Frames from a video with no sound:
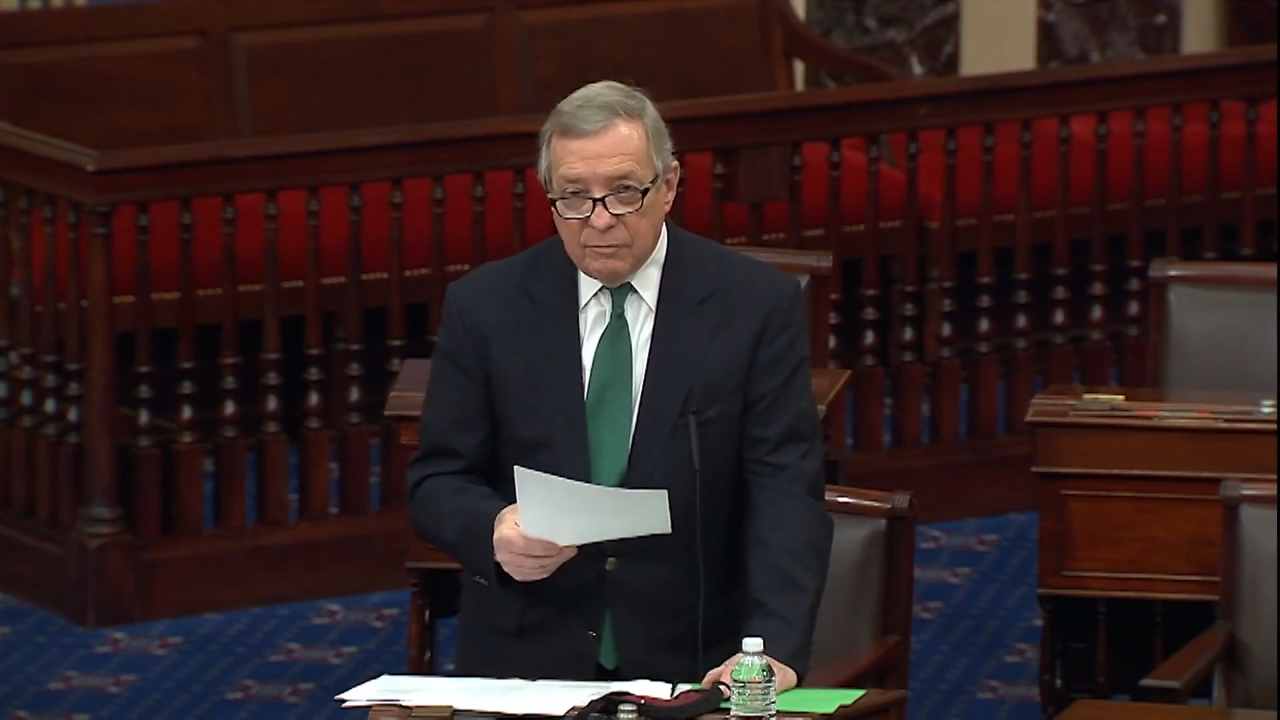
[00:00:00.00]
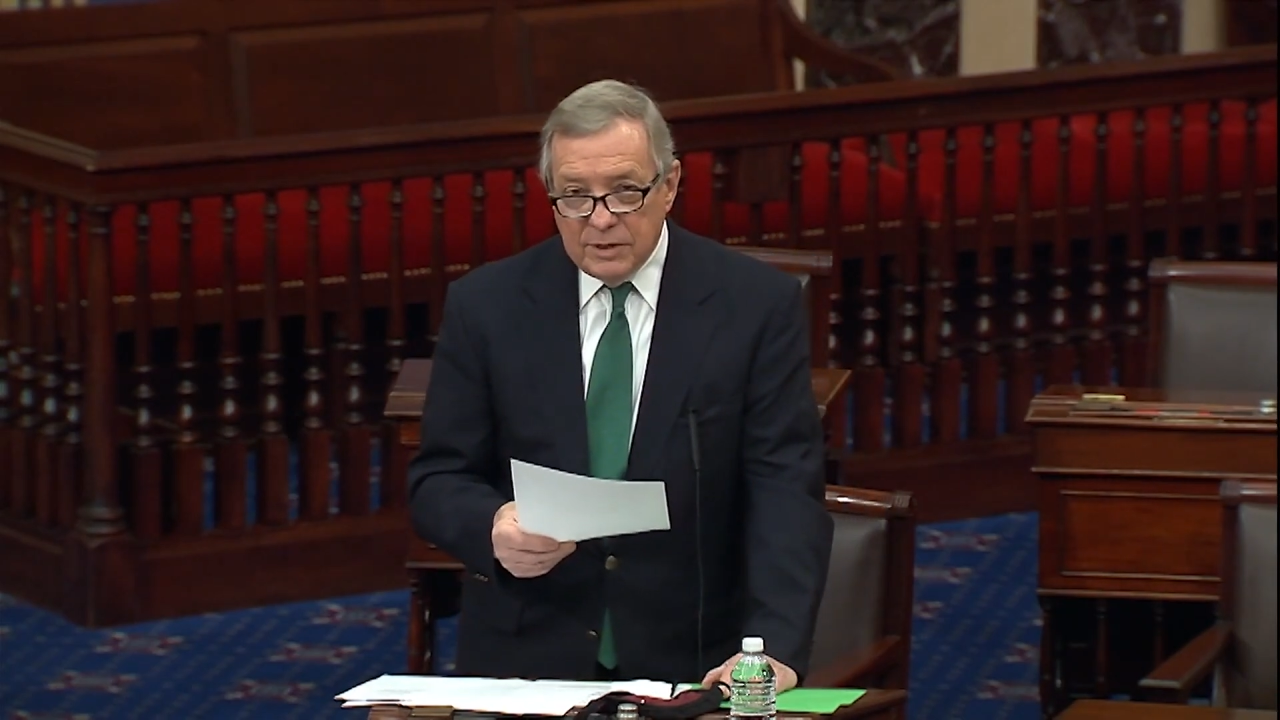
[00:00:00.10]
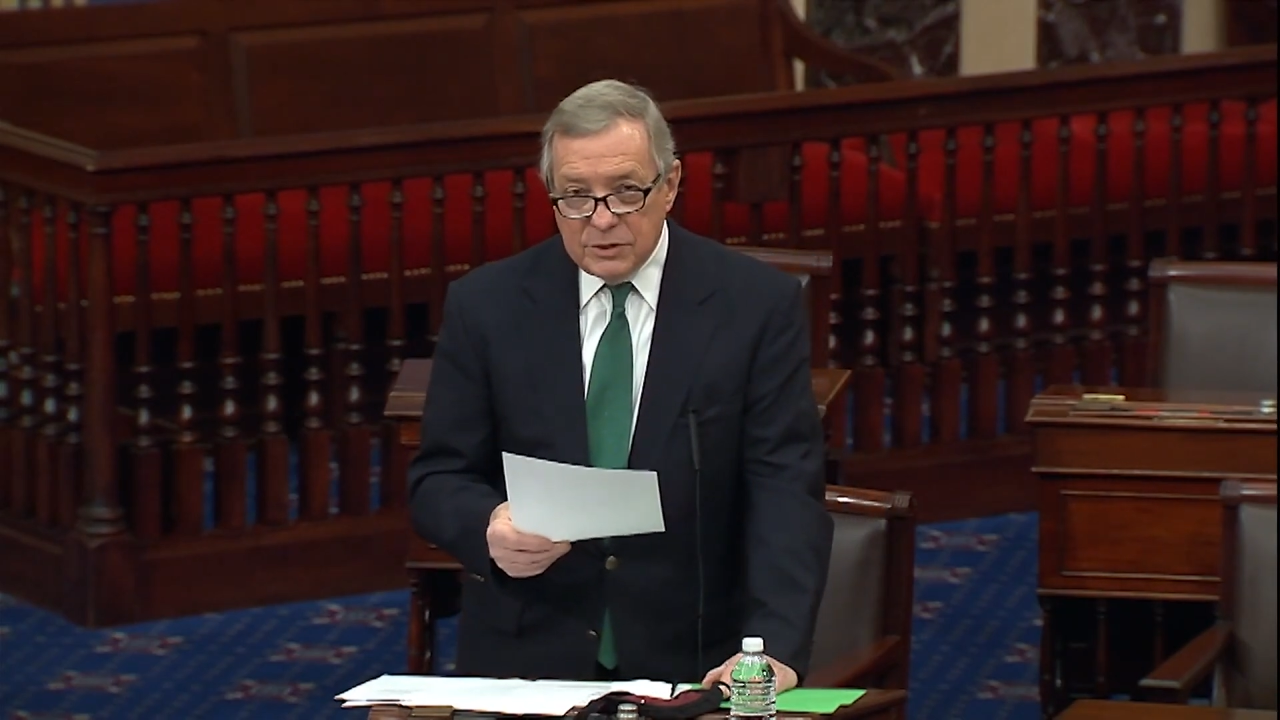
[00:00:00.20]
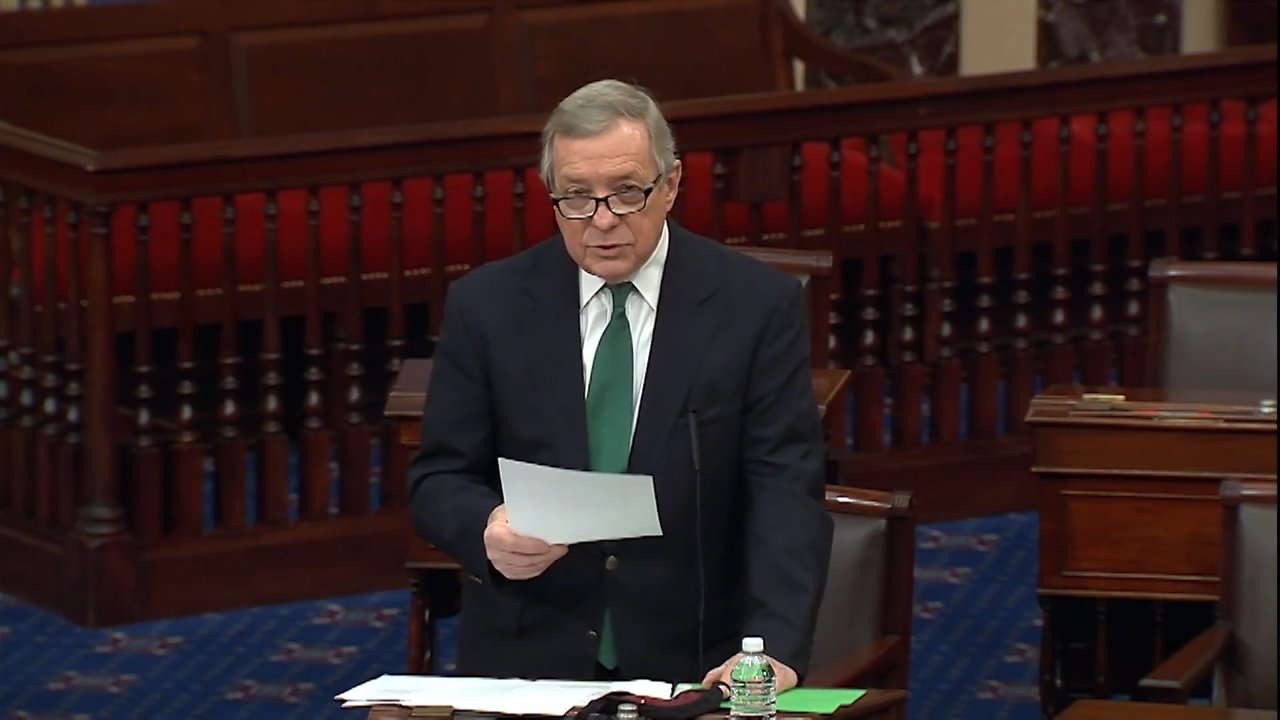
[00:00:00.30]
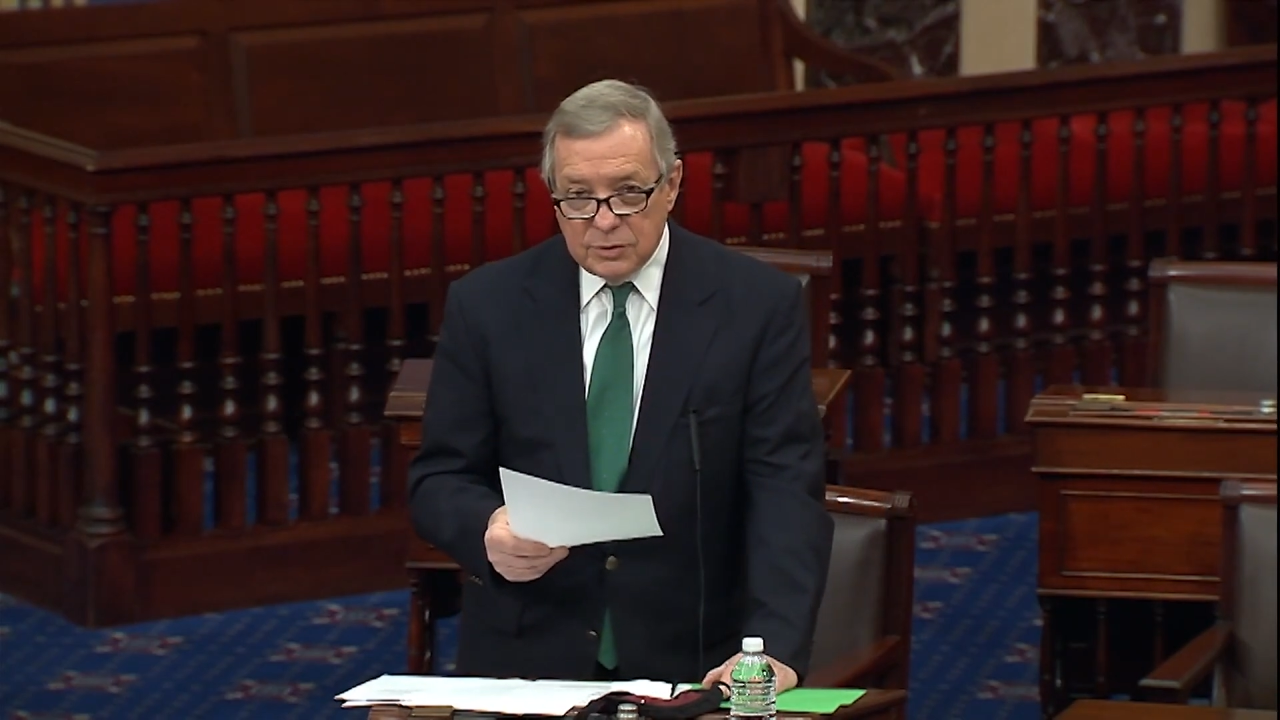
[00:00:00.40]

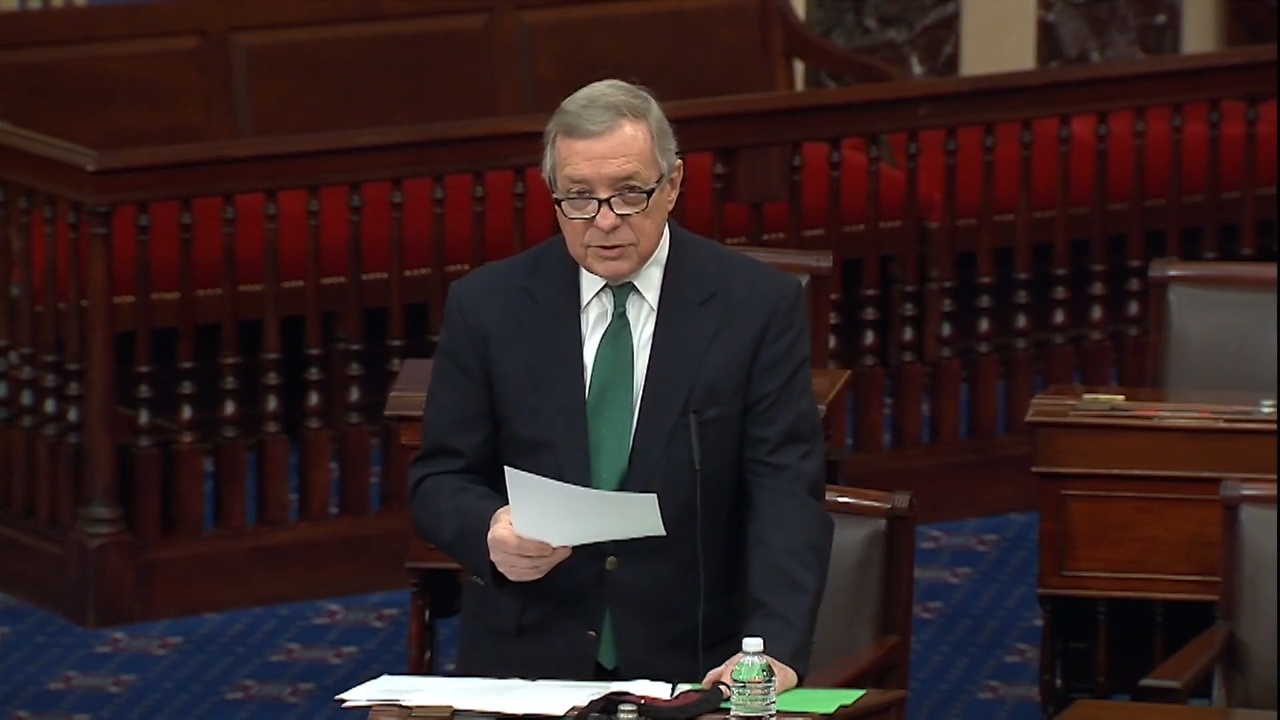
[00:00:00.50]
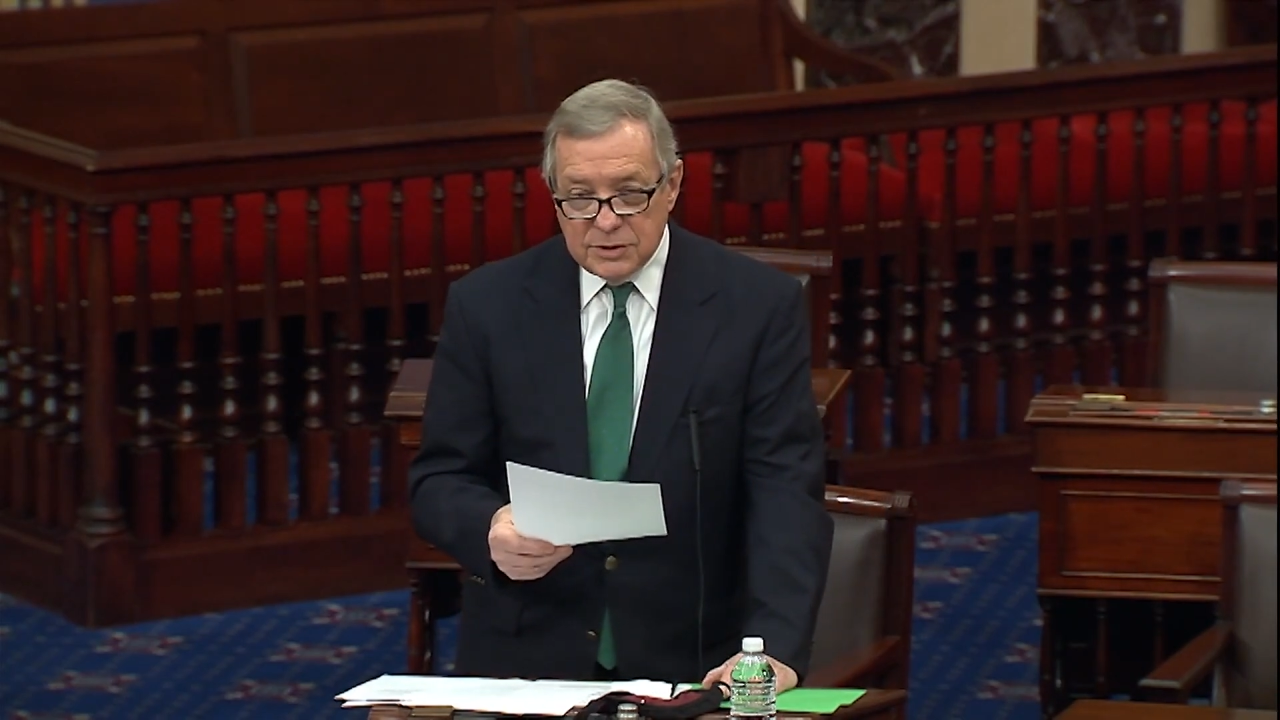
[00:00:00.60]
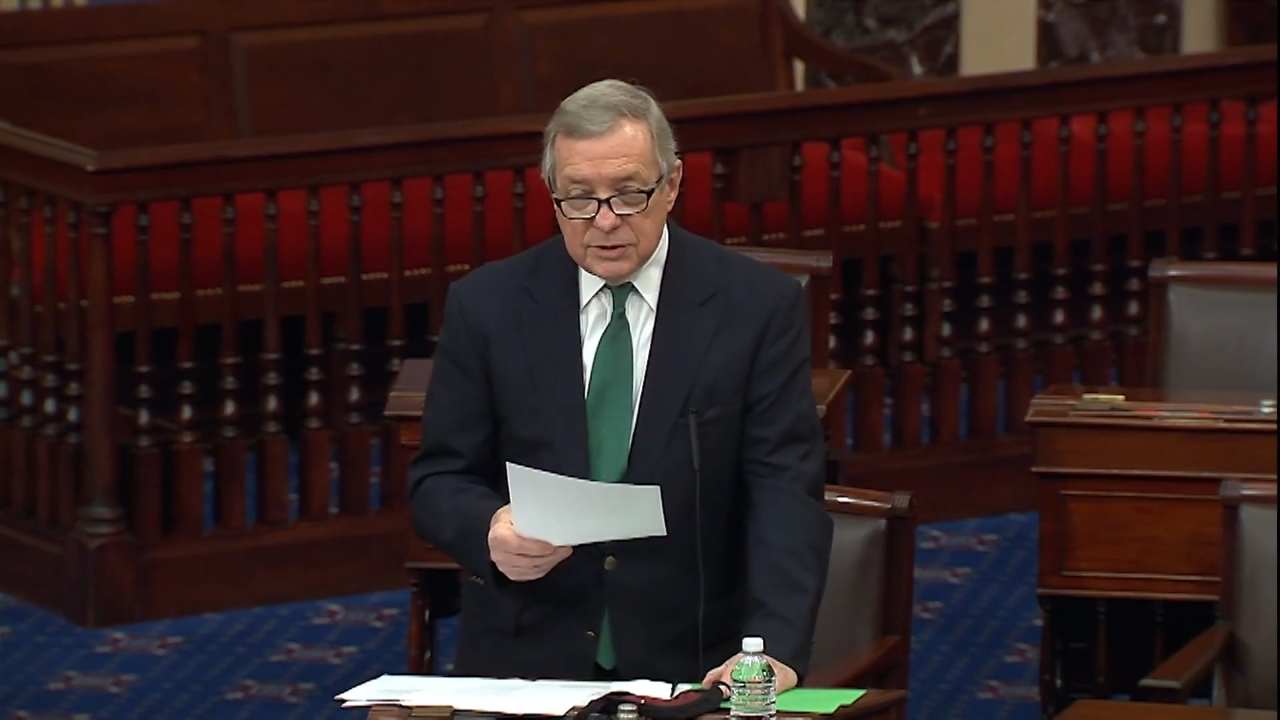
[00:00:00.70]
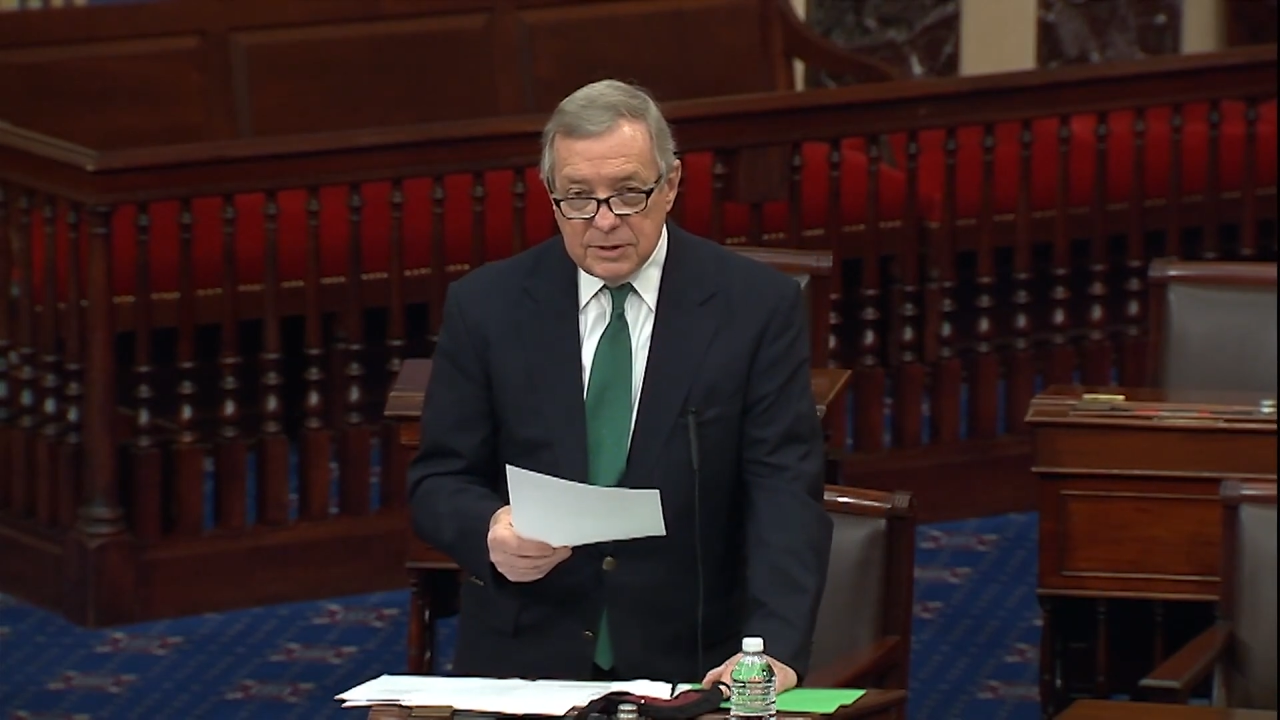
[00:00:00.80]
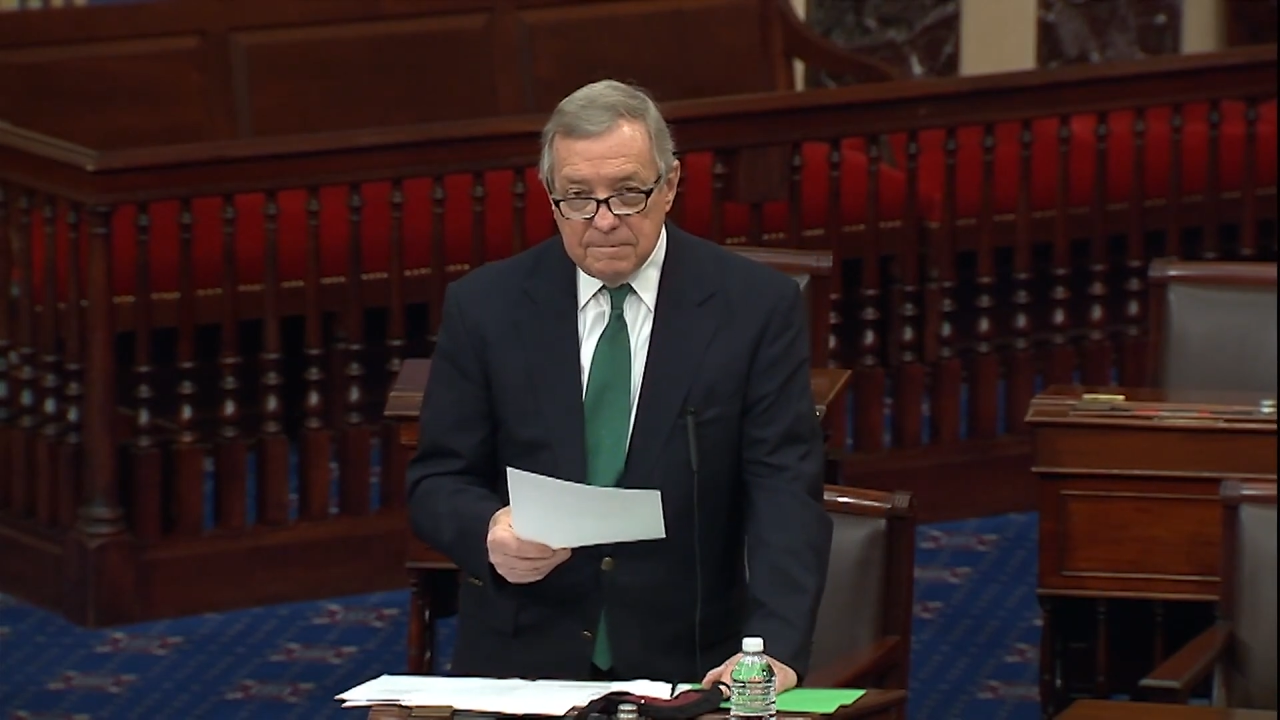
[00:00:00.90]

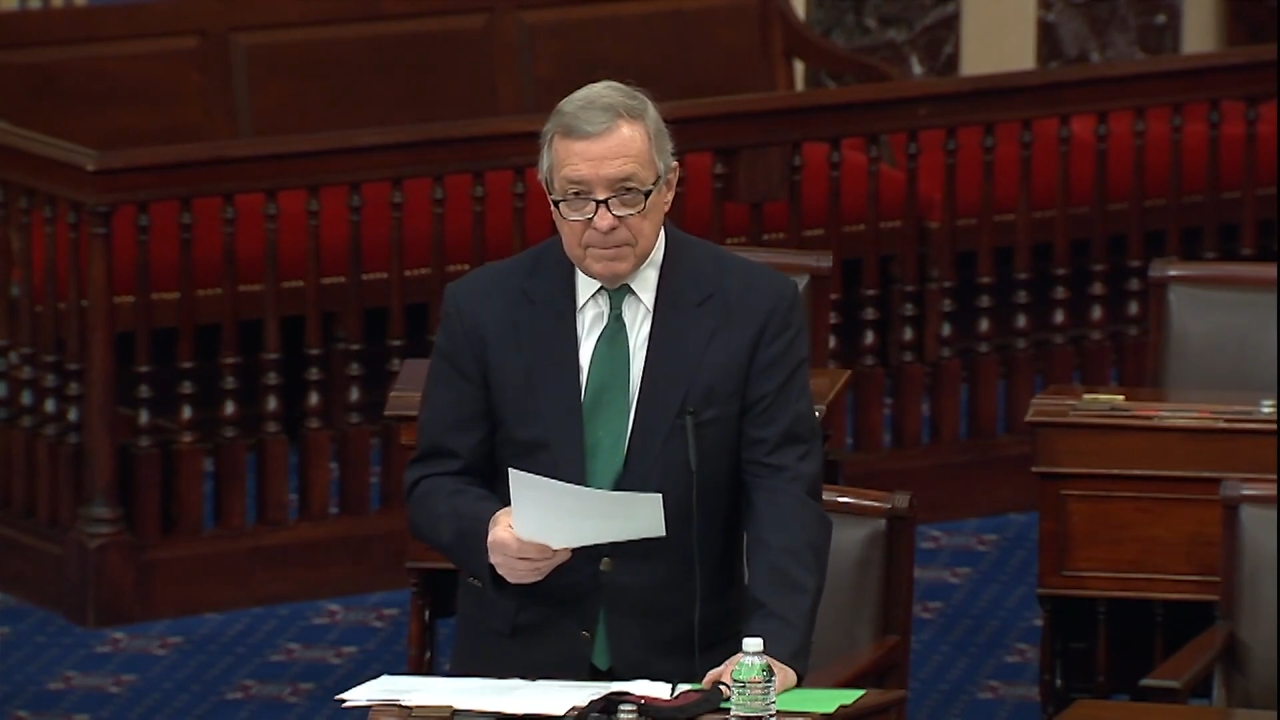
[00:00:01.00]
resources